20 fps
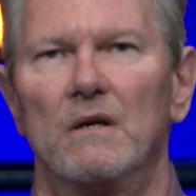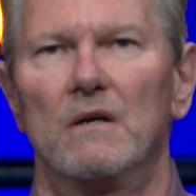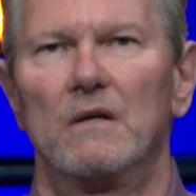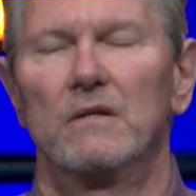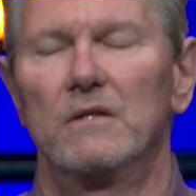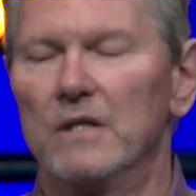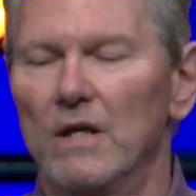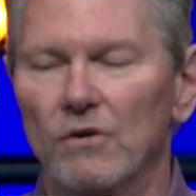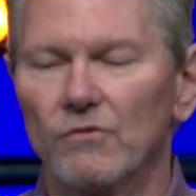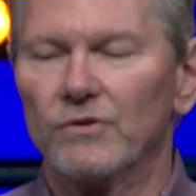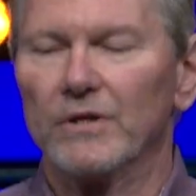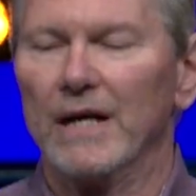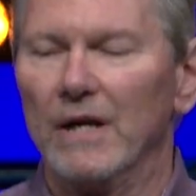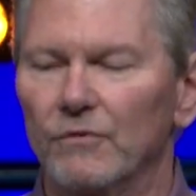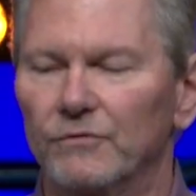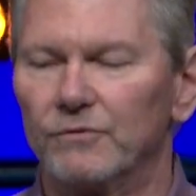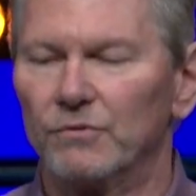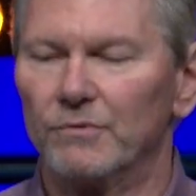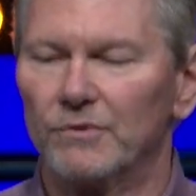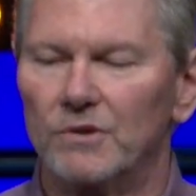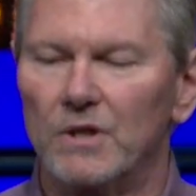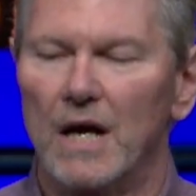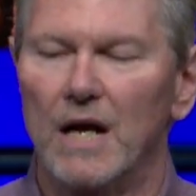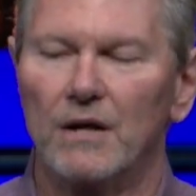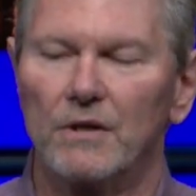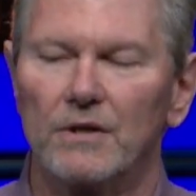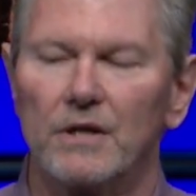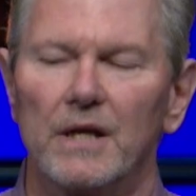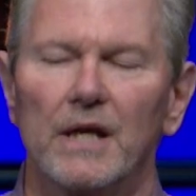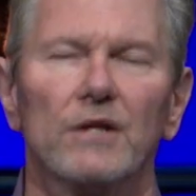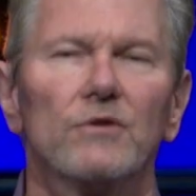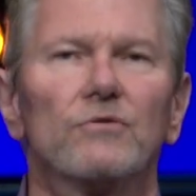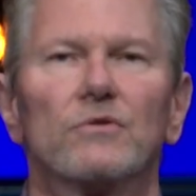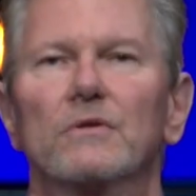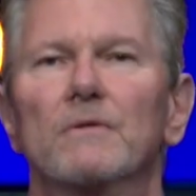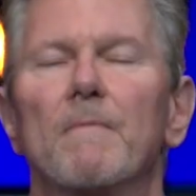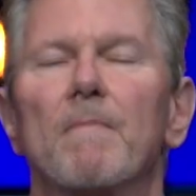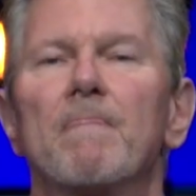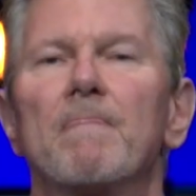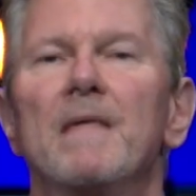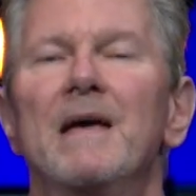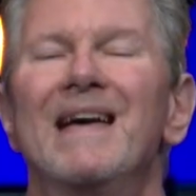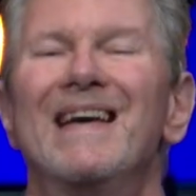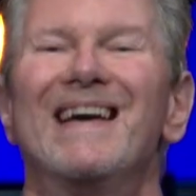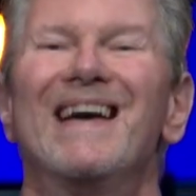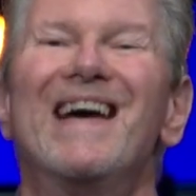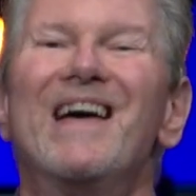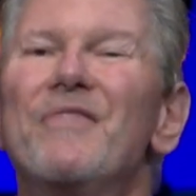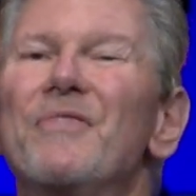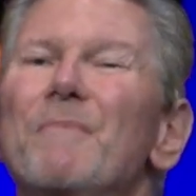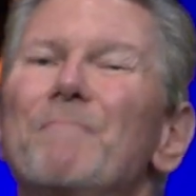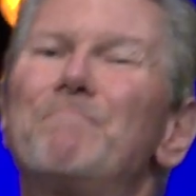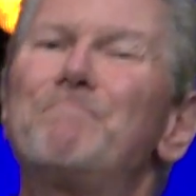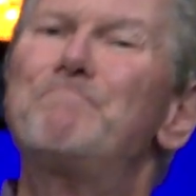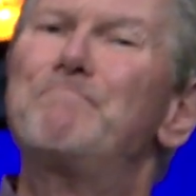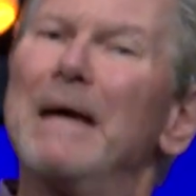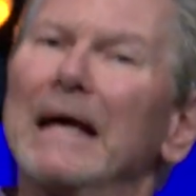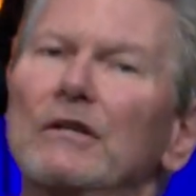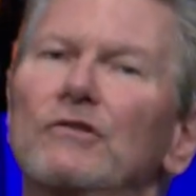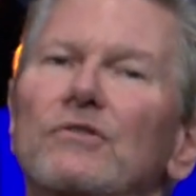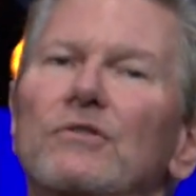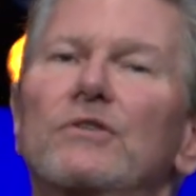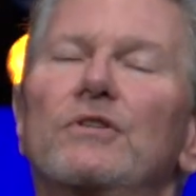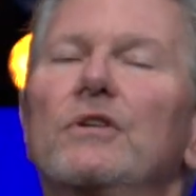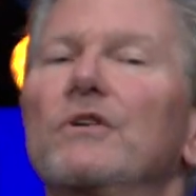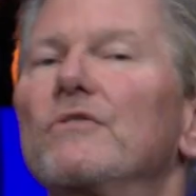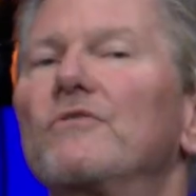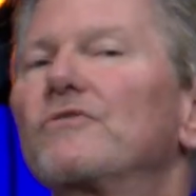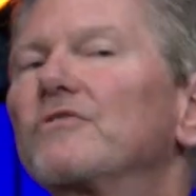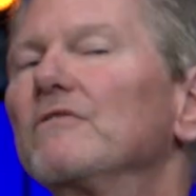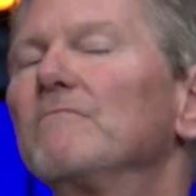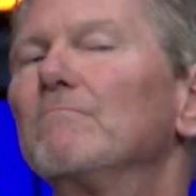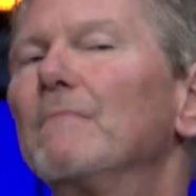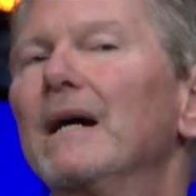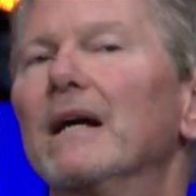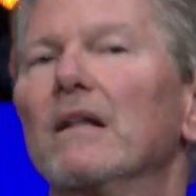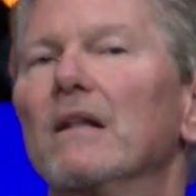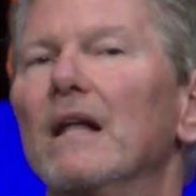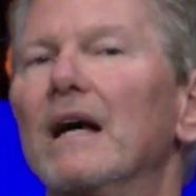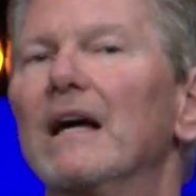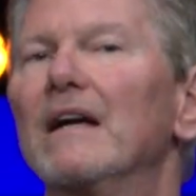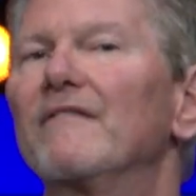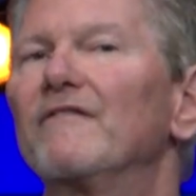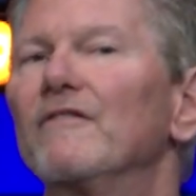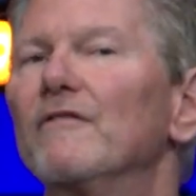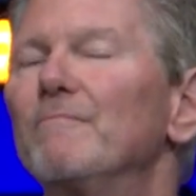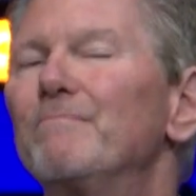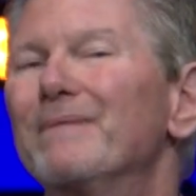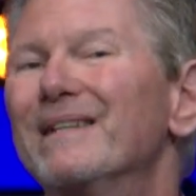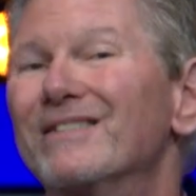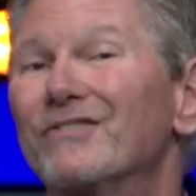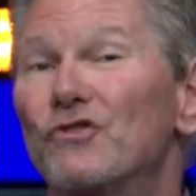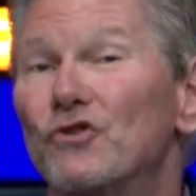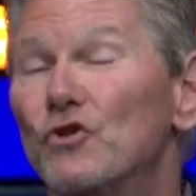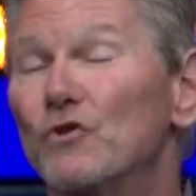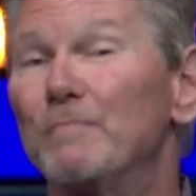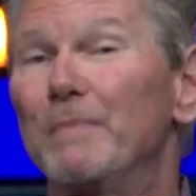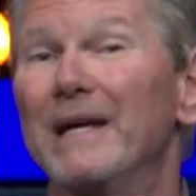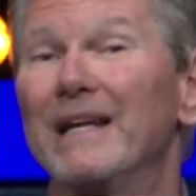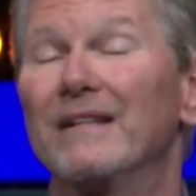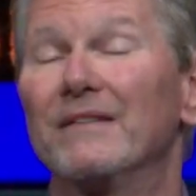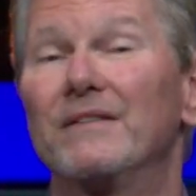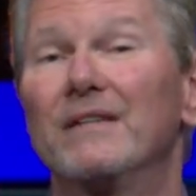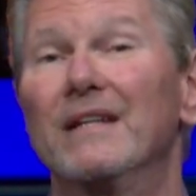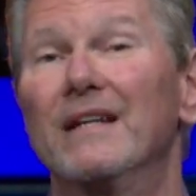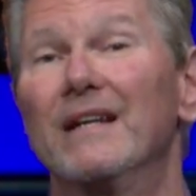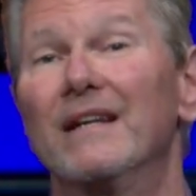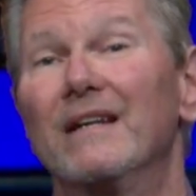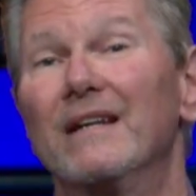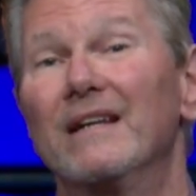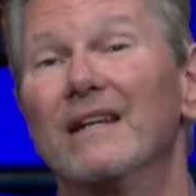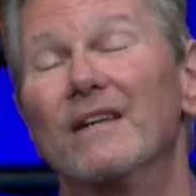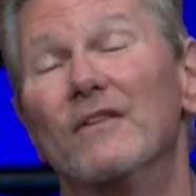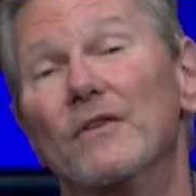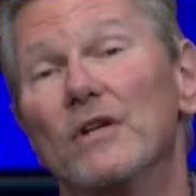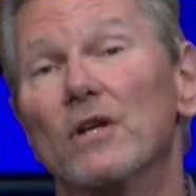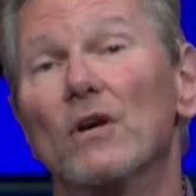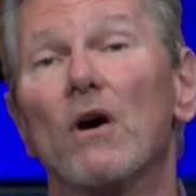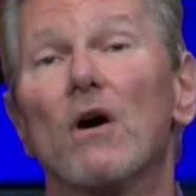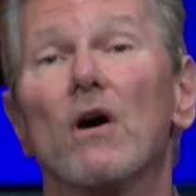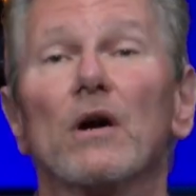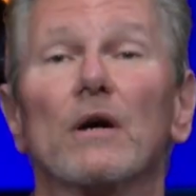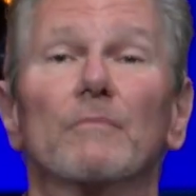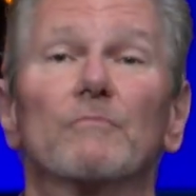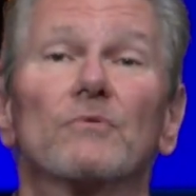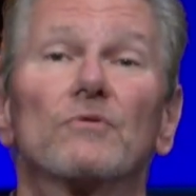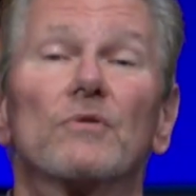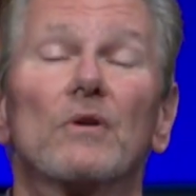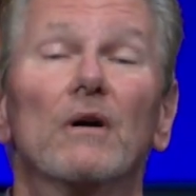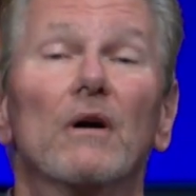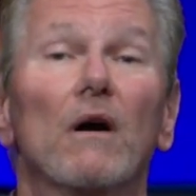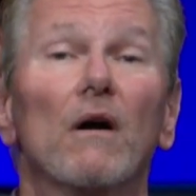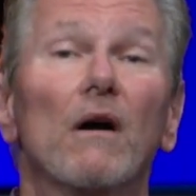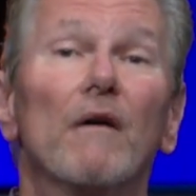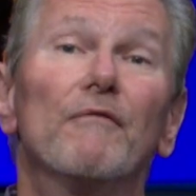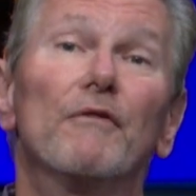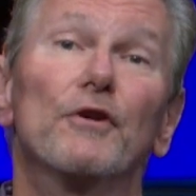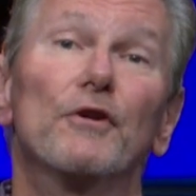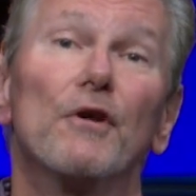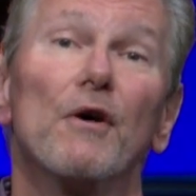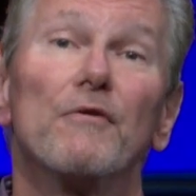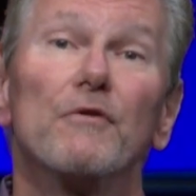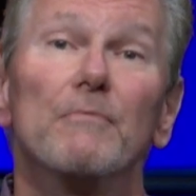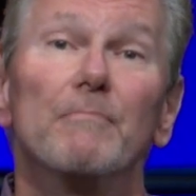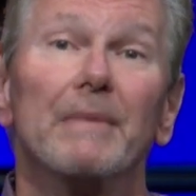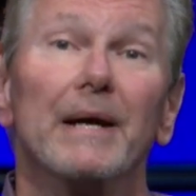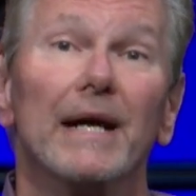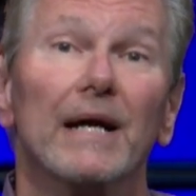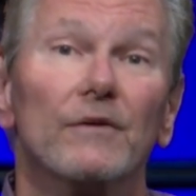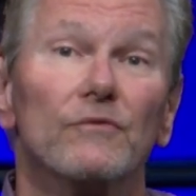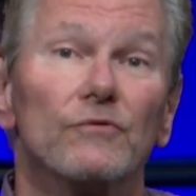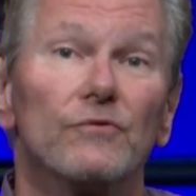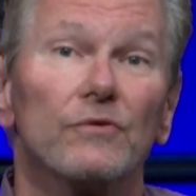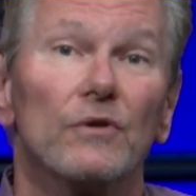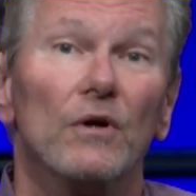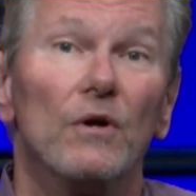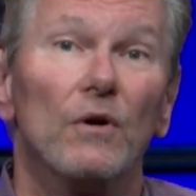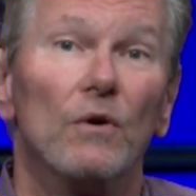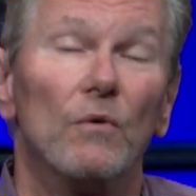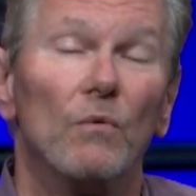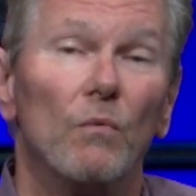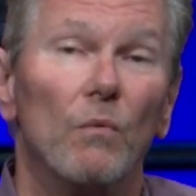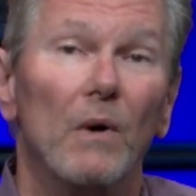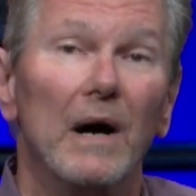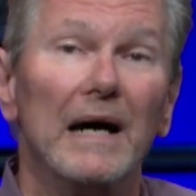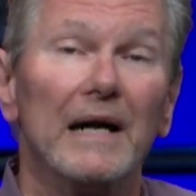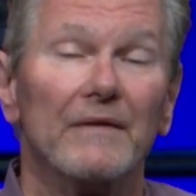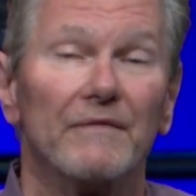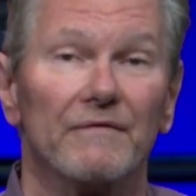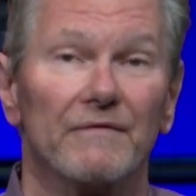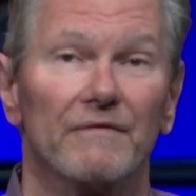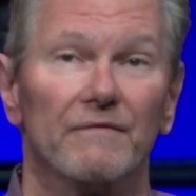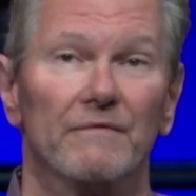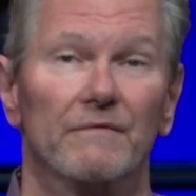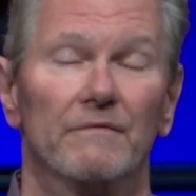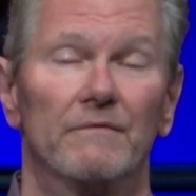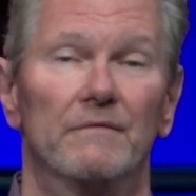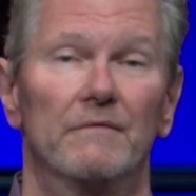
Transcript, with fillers: yells out to his congregation. And the best years of my life have been spent in the arms of another man's wife.